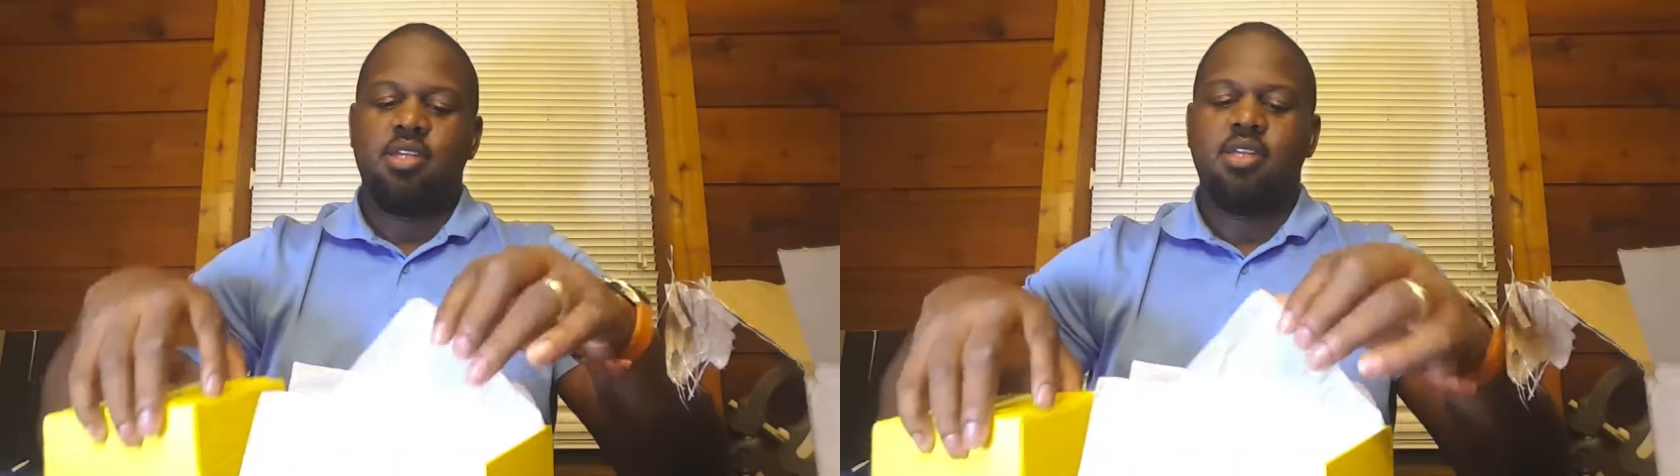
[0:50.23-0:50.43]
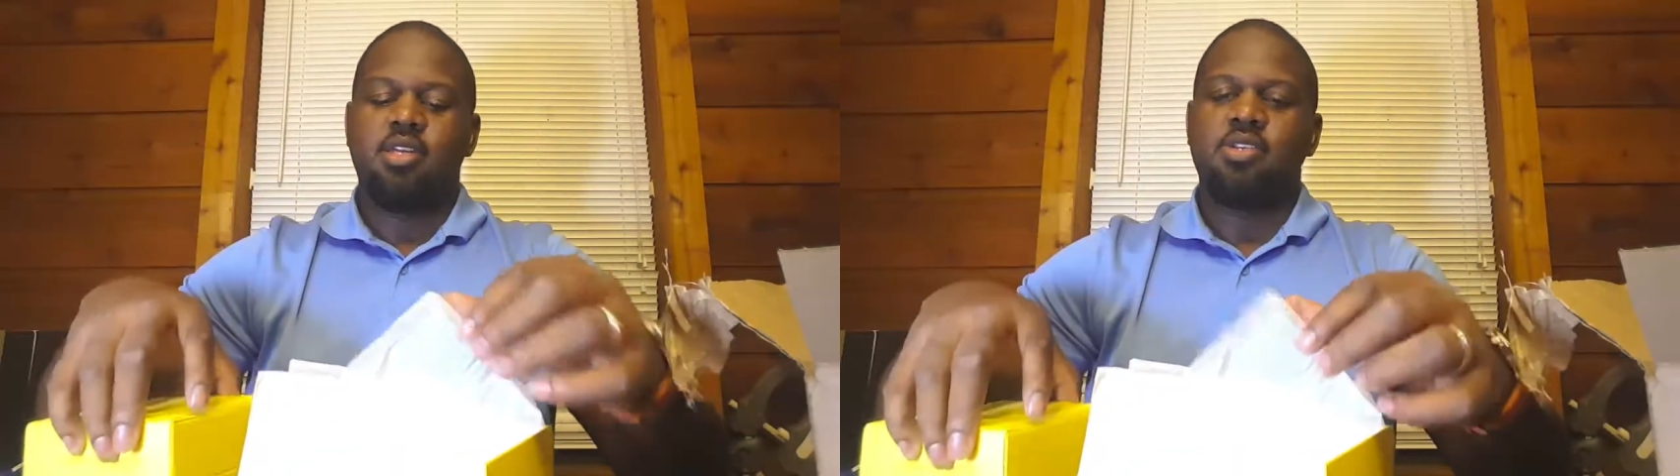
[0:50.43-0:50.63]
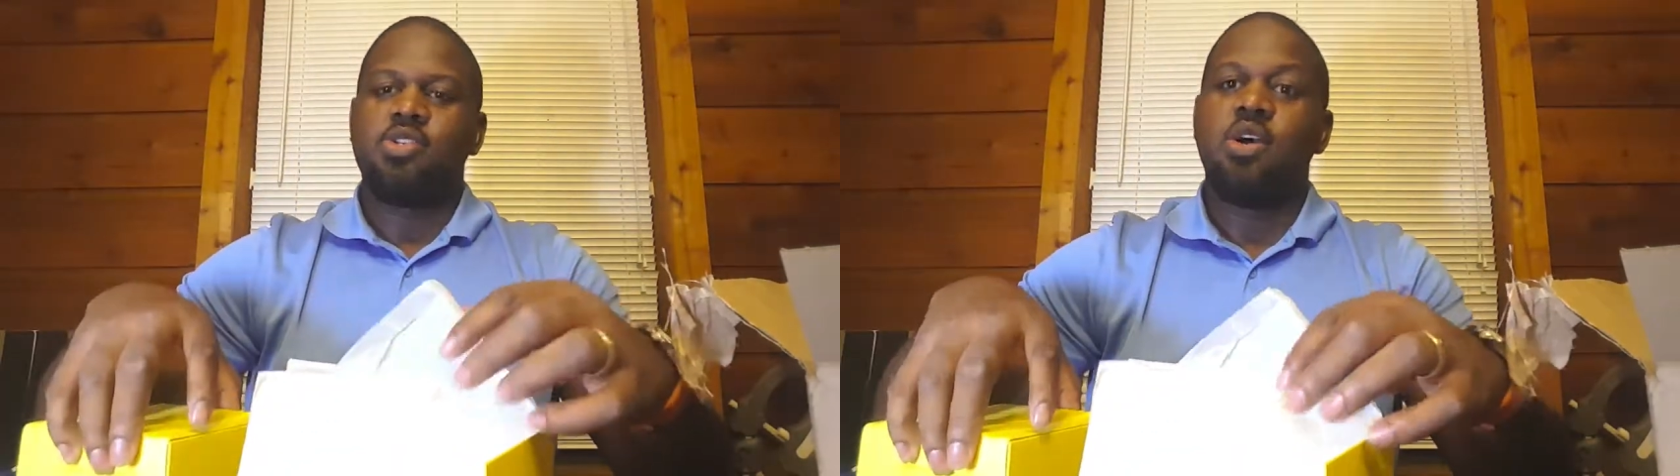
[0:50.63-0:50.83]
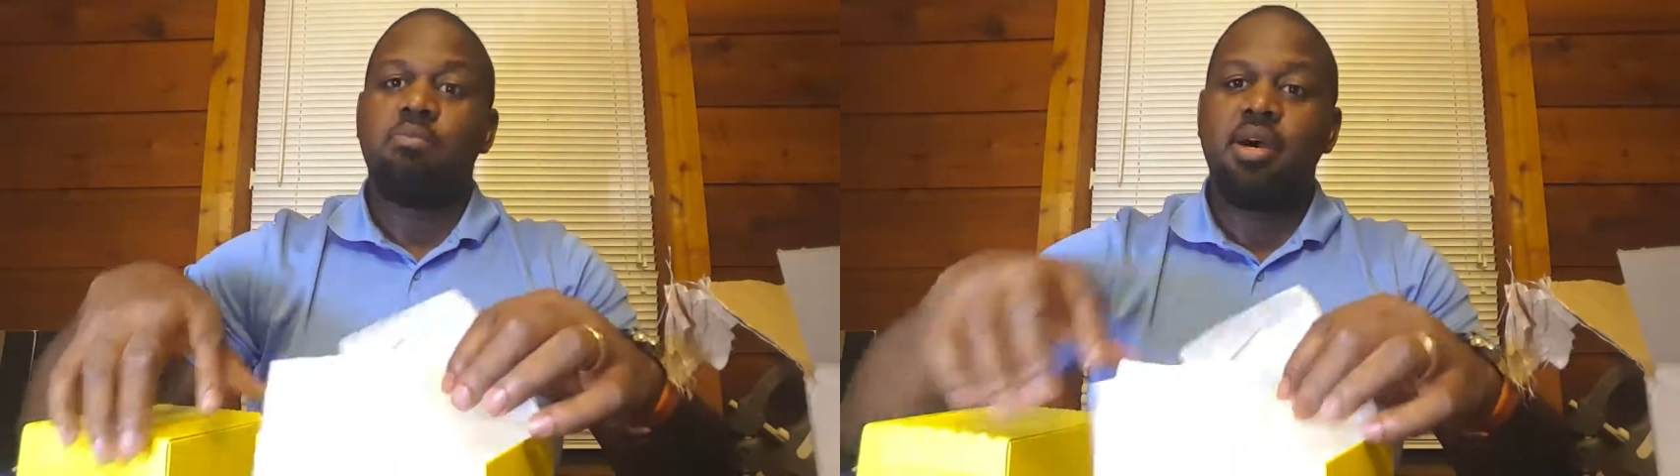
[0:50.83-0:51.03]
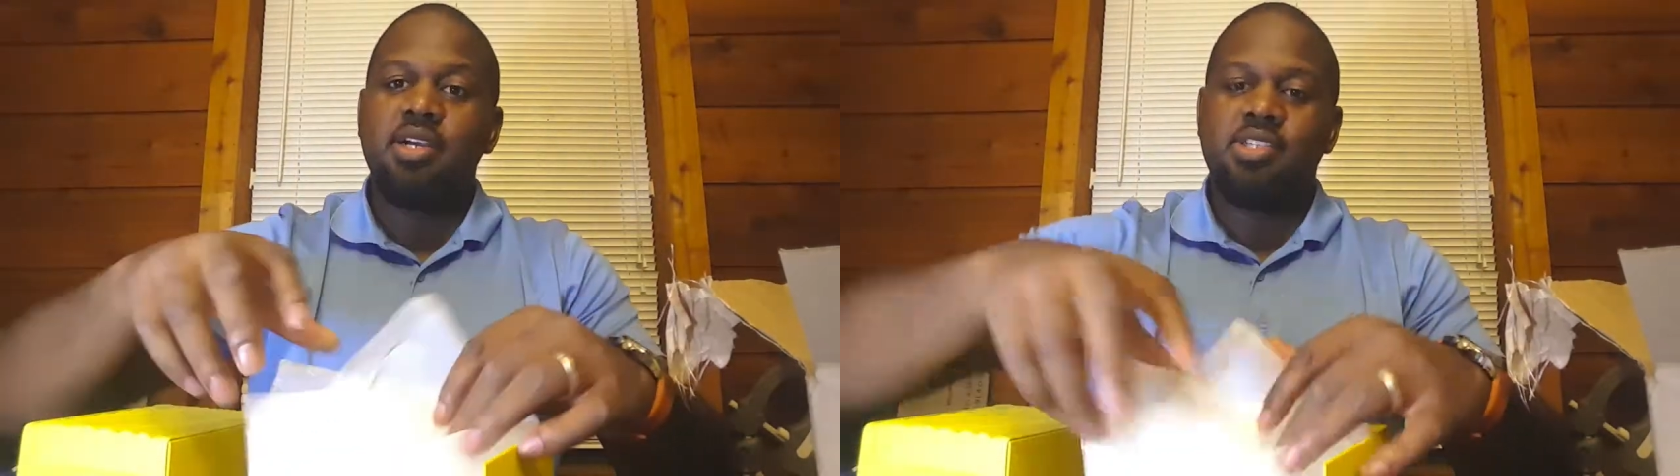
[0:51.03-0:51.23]
All right, so a
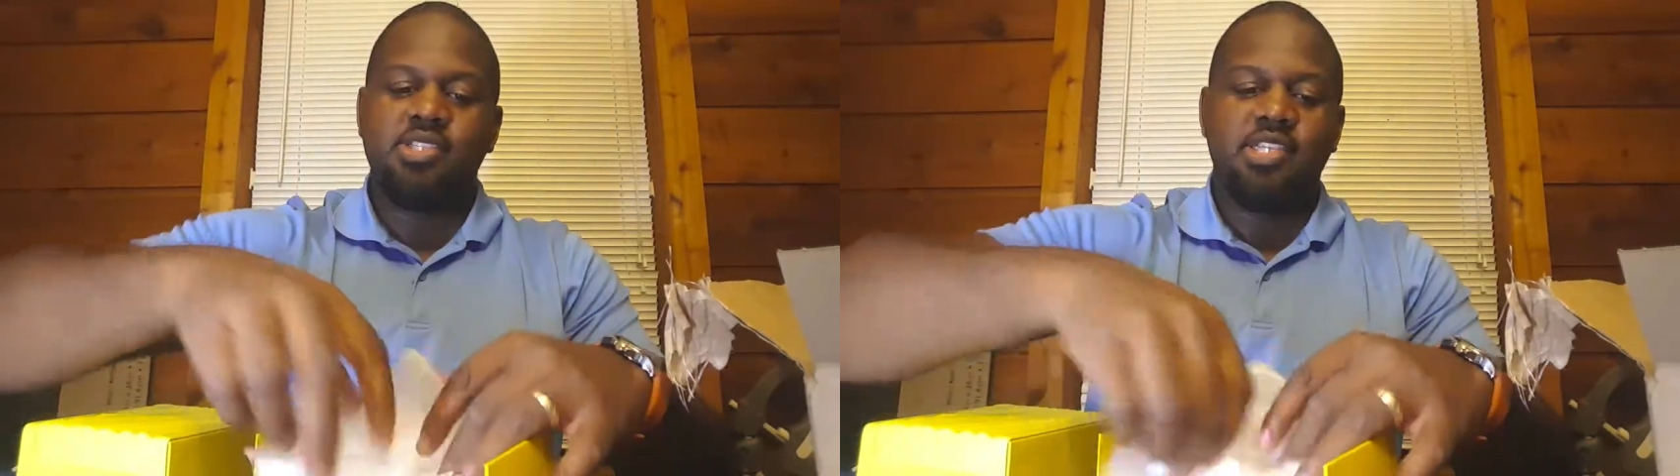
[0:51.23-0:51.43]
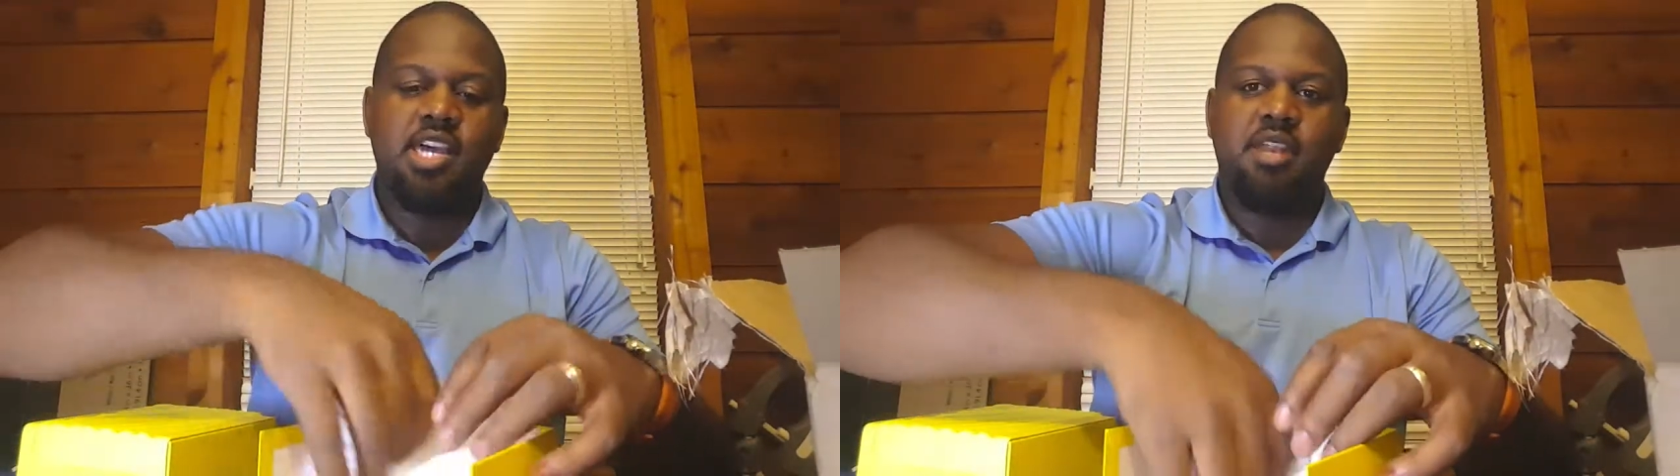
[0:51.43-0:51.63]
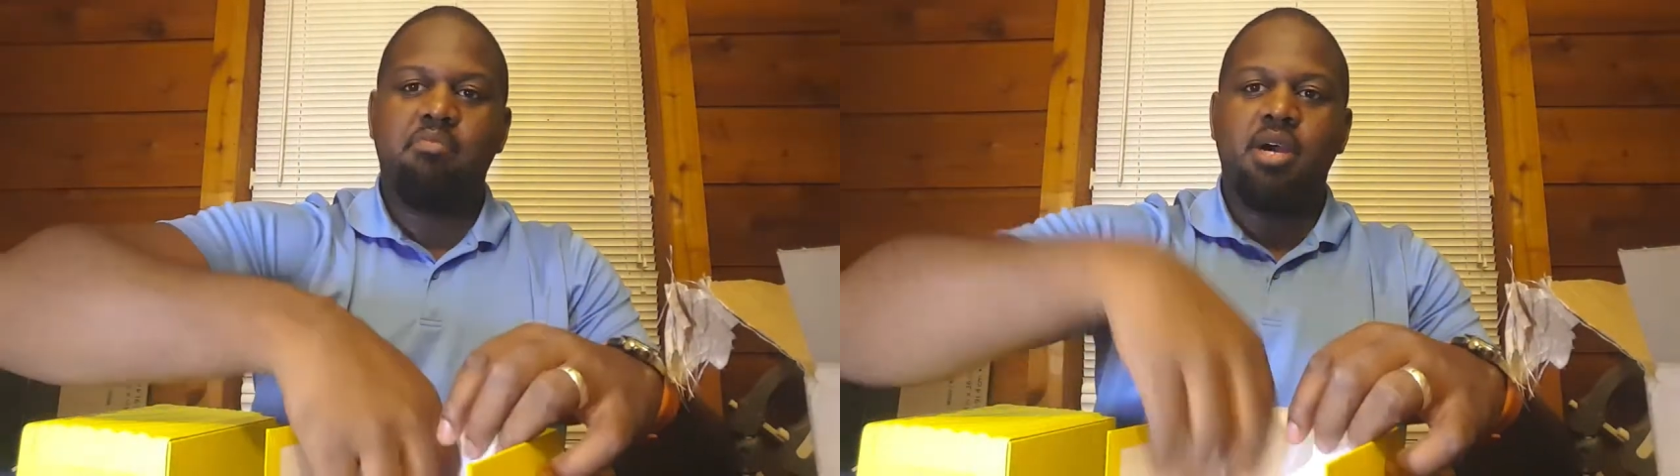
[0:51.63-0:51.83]
box inside a